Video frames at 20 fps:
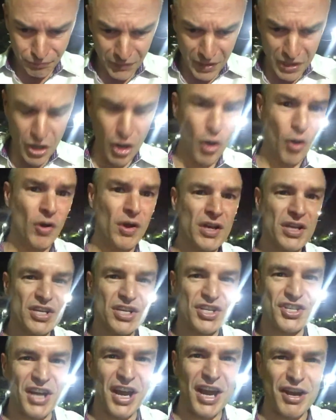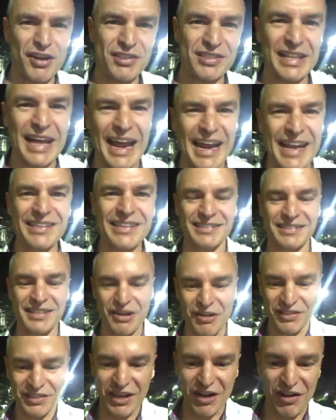you know, shares, likes,
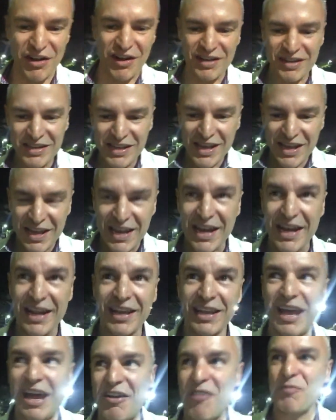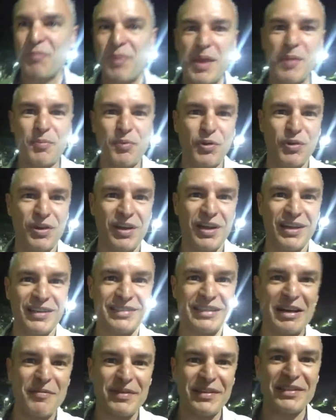etc. Getting a lot of people
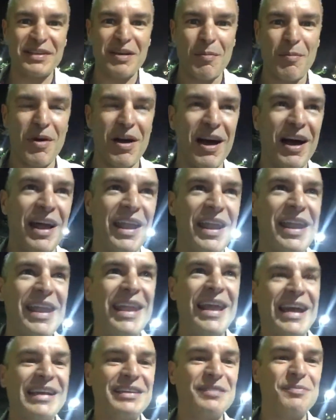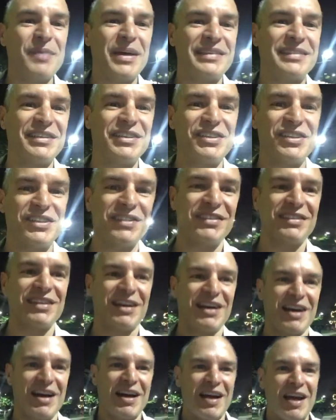sending me some nice messages
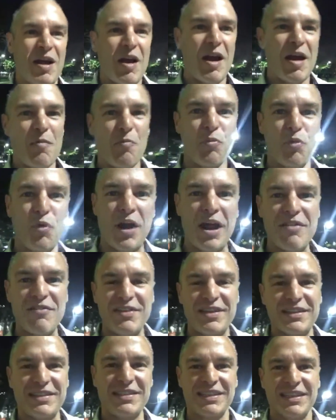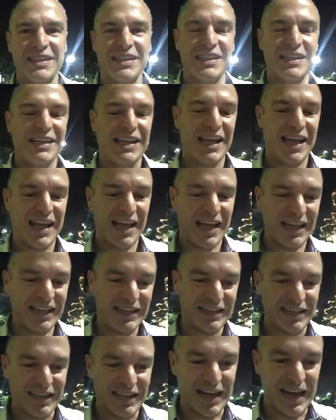in private,
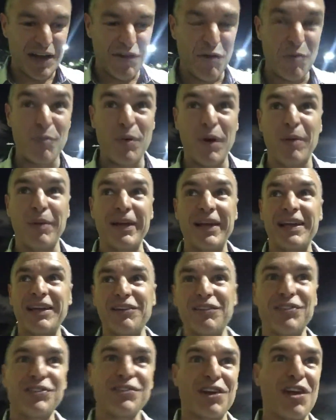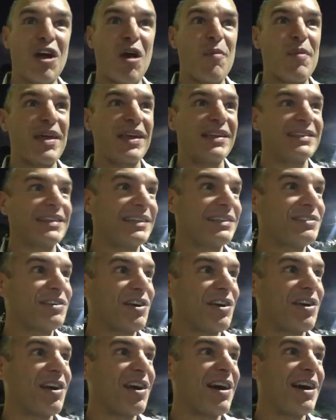and I know in public it'll start coming as I
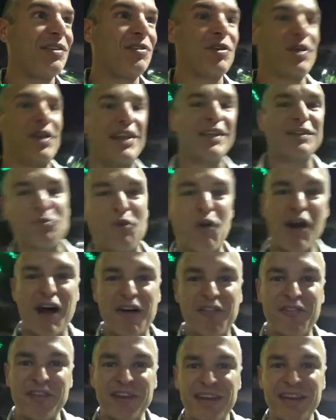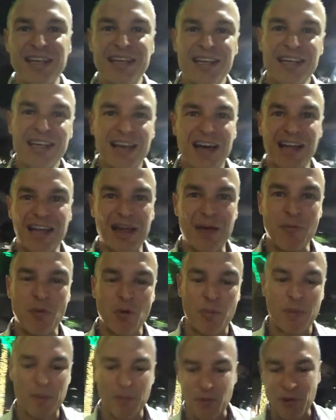start doing more often. A lot
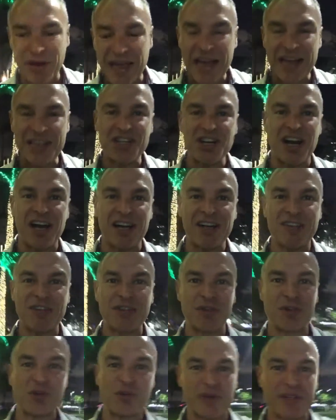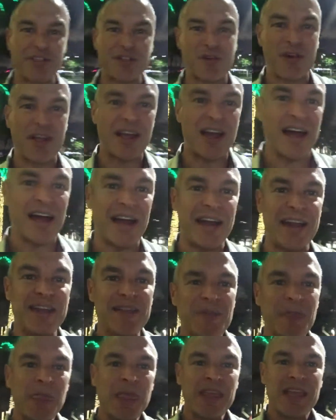more people will catch on to what's going on.
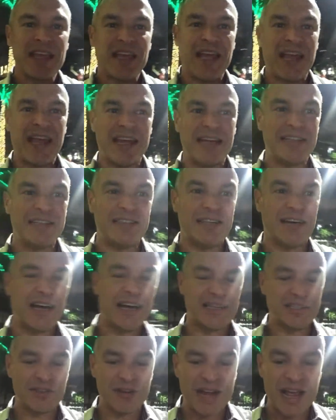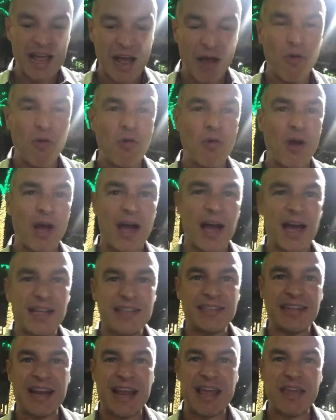And so anyhow,
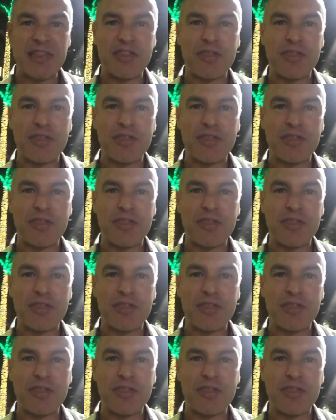today